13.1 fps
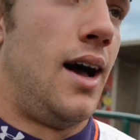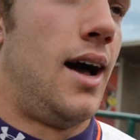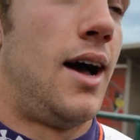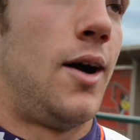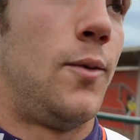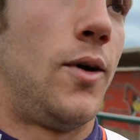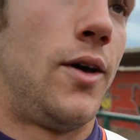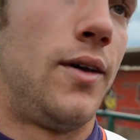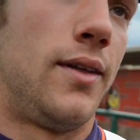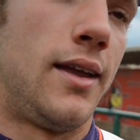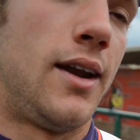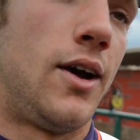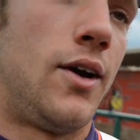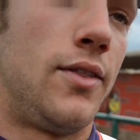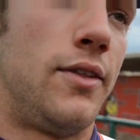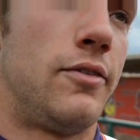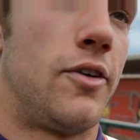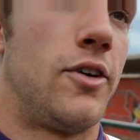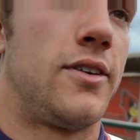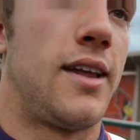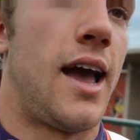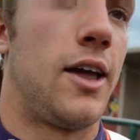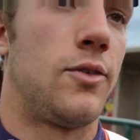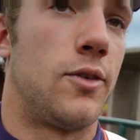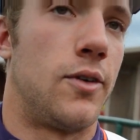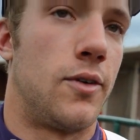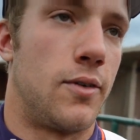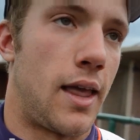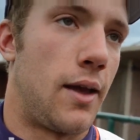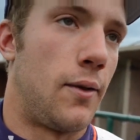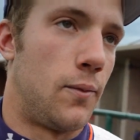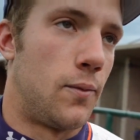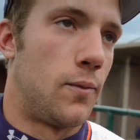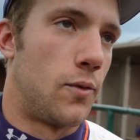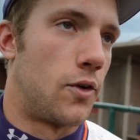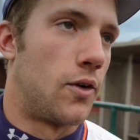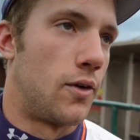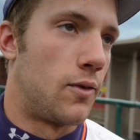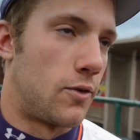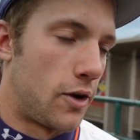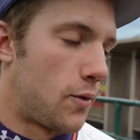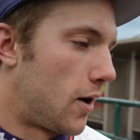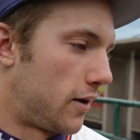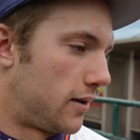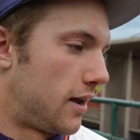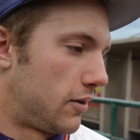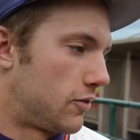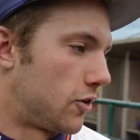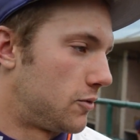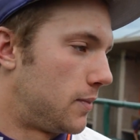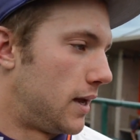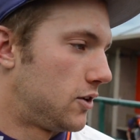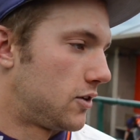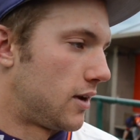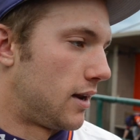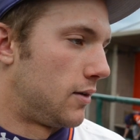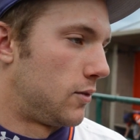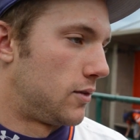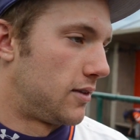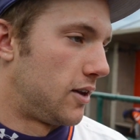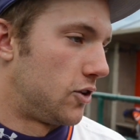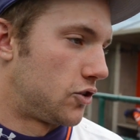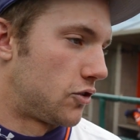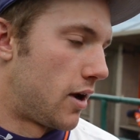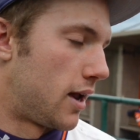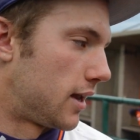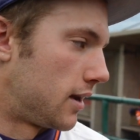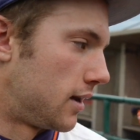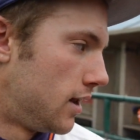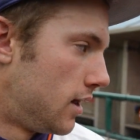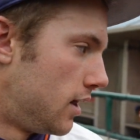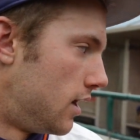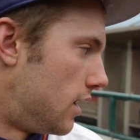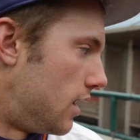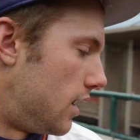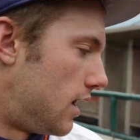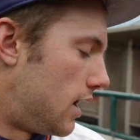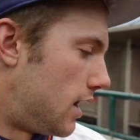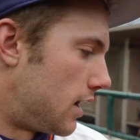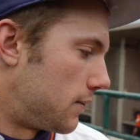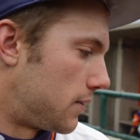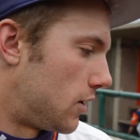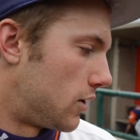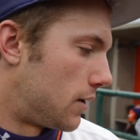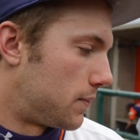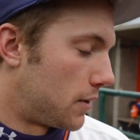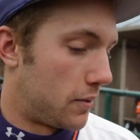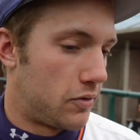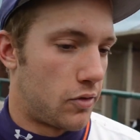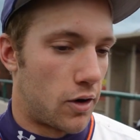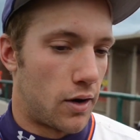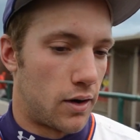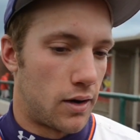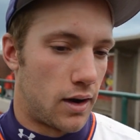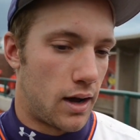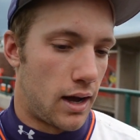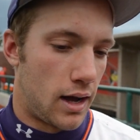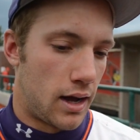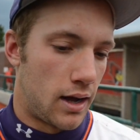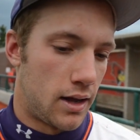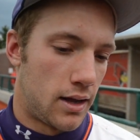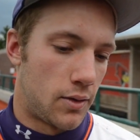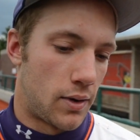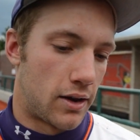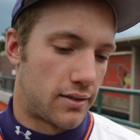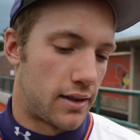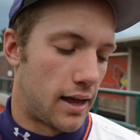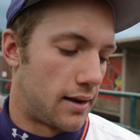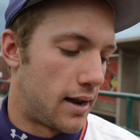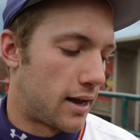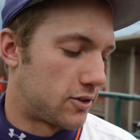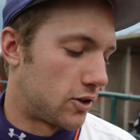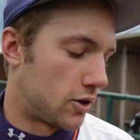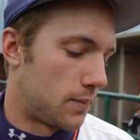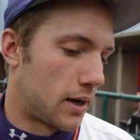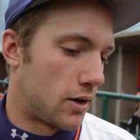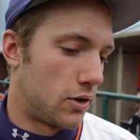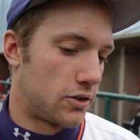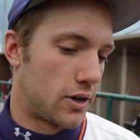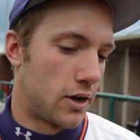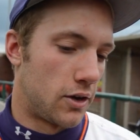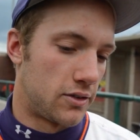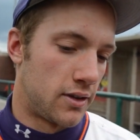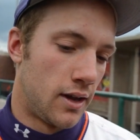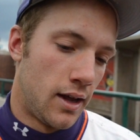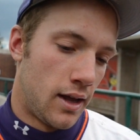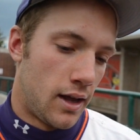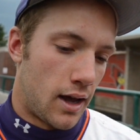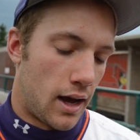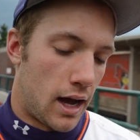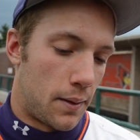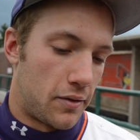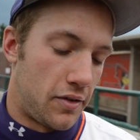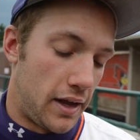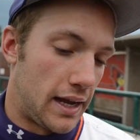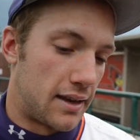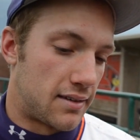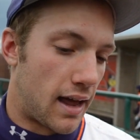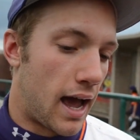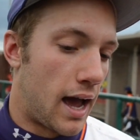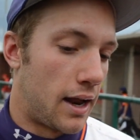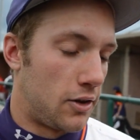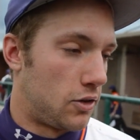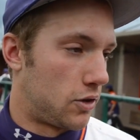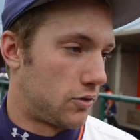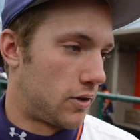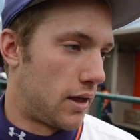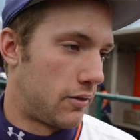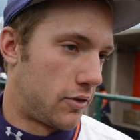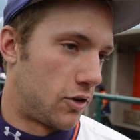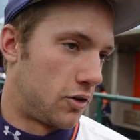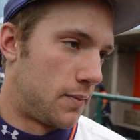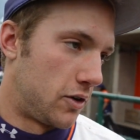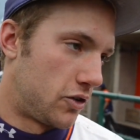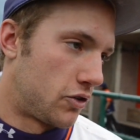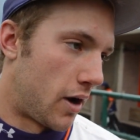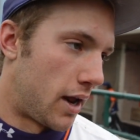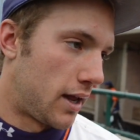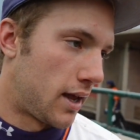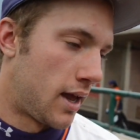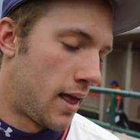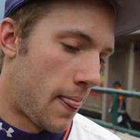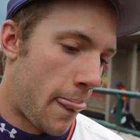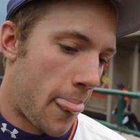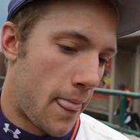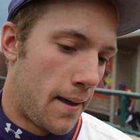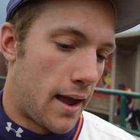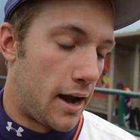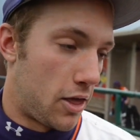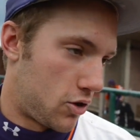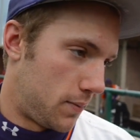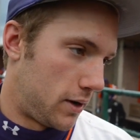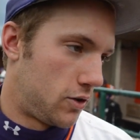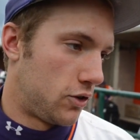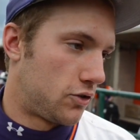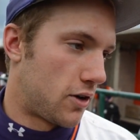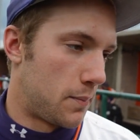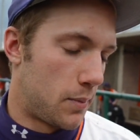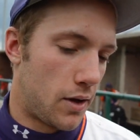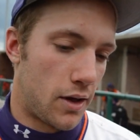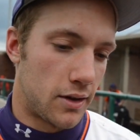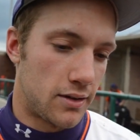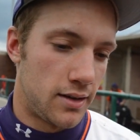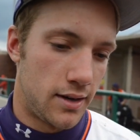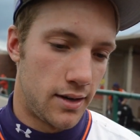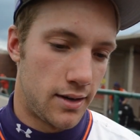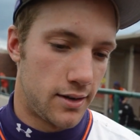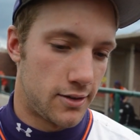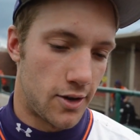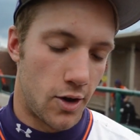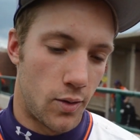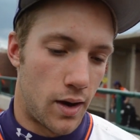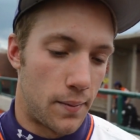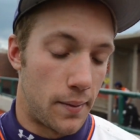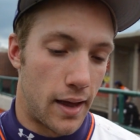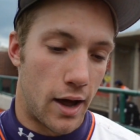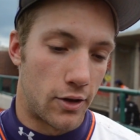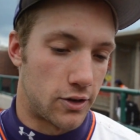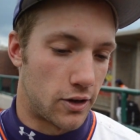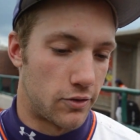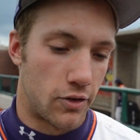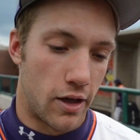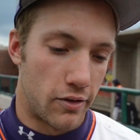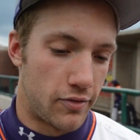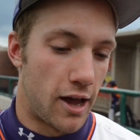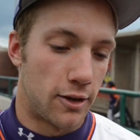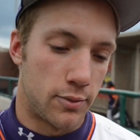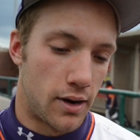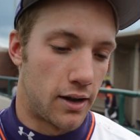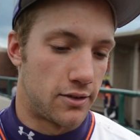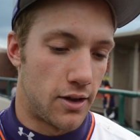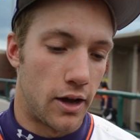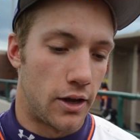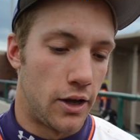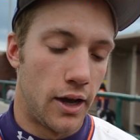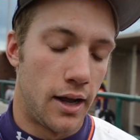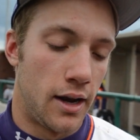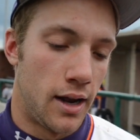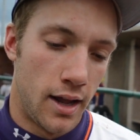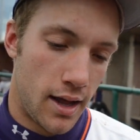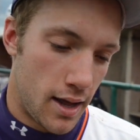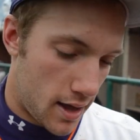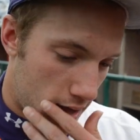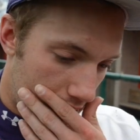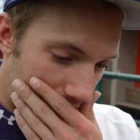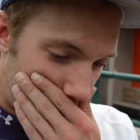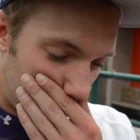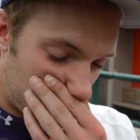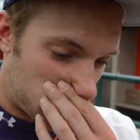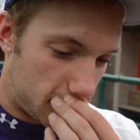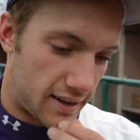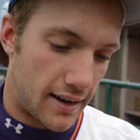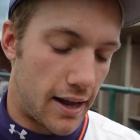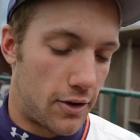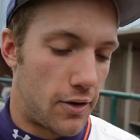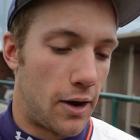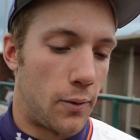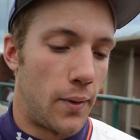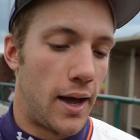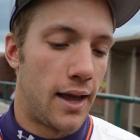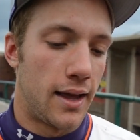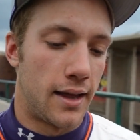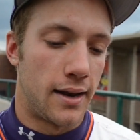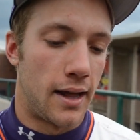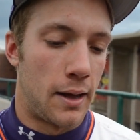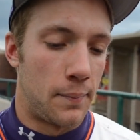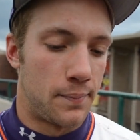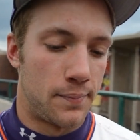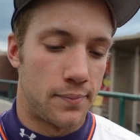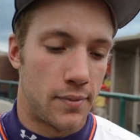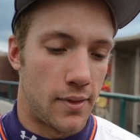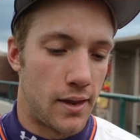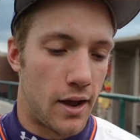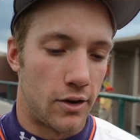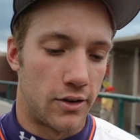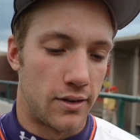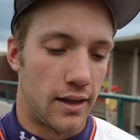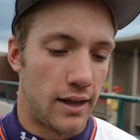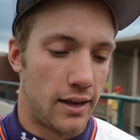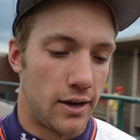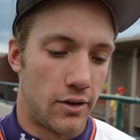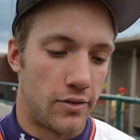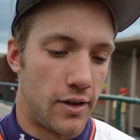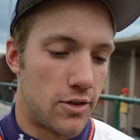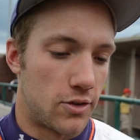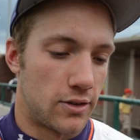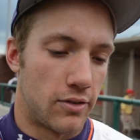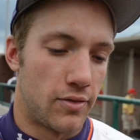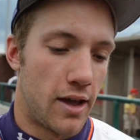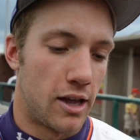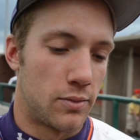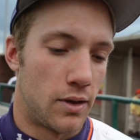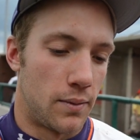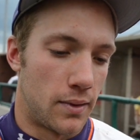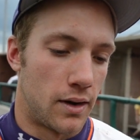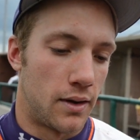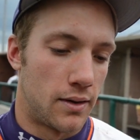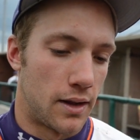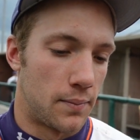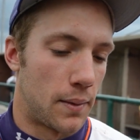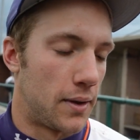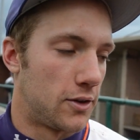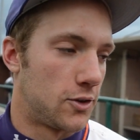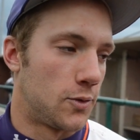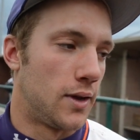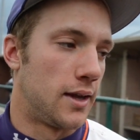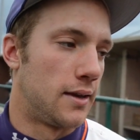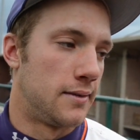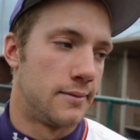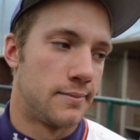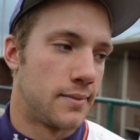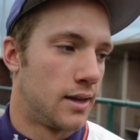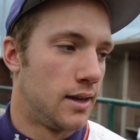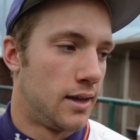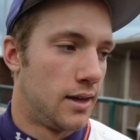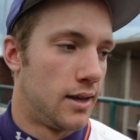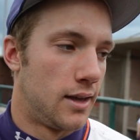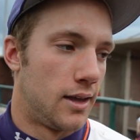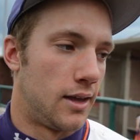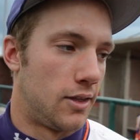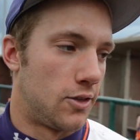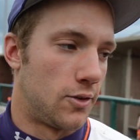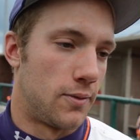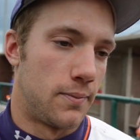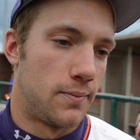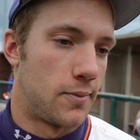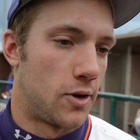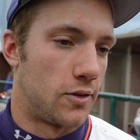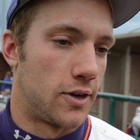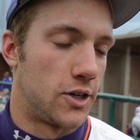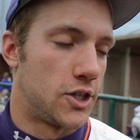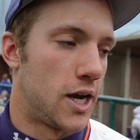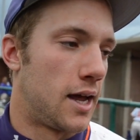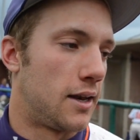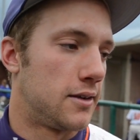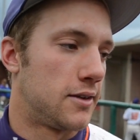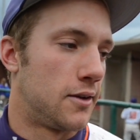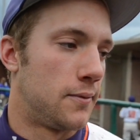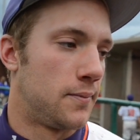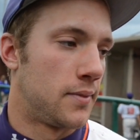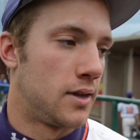Well, you know, the first guys were required to take first pitch and see a strike. And going up there before, when I was on the on-deck circle, my coach goes, if he gets on, you look for that first pitch strike. And he threw me two straight balls. So, I mean, yeah, I was looking for that fastball, and I saw it good. And I was just sitting on it right away. And, you know, I was just thinking, you know, if he throws that fastball, I'm going to take my best swing. And he threw a perfect shot, so.